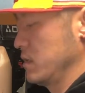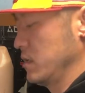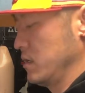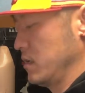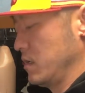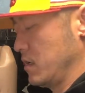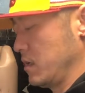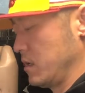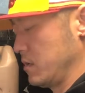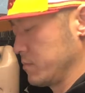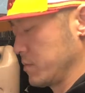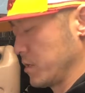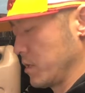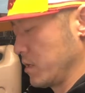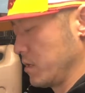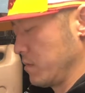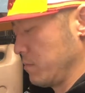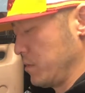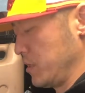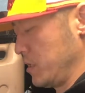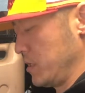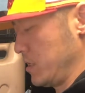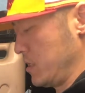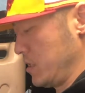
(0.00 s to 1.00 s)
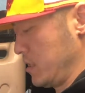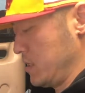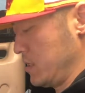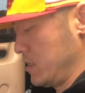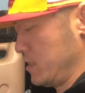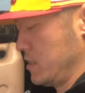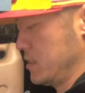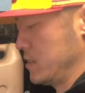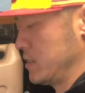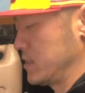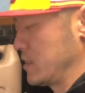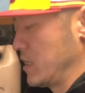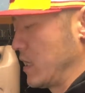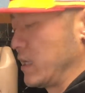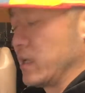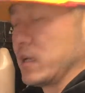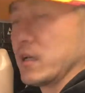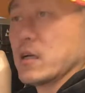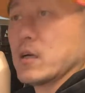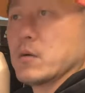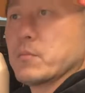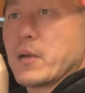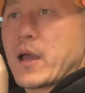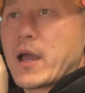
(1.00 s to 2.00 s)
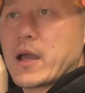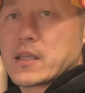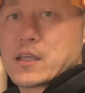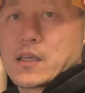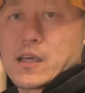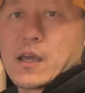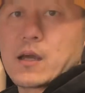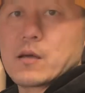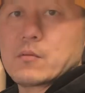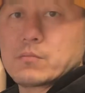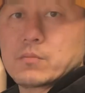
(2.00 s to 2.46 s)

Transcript: I'm going to be setting up at camp.